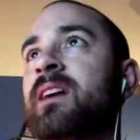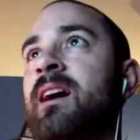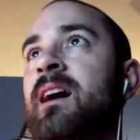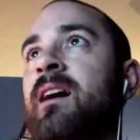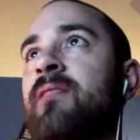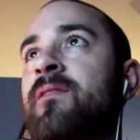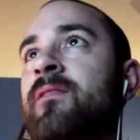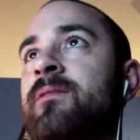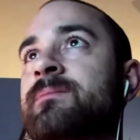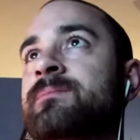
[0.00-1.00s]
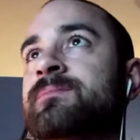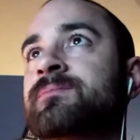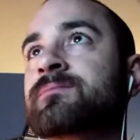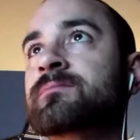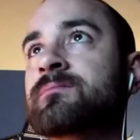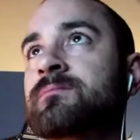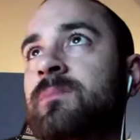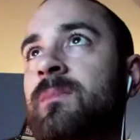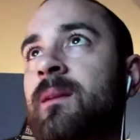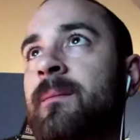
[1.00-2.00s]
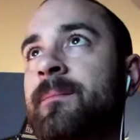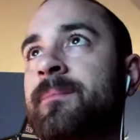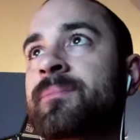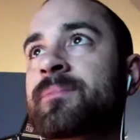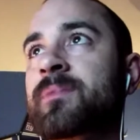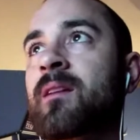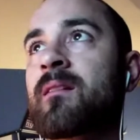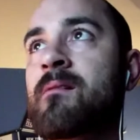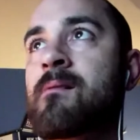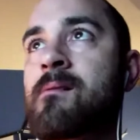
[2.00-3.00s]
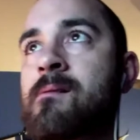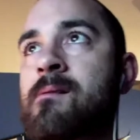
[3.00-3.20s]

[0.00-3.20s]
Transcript: I remember reading something about this several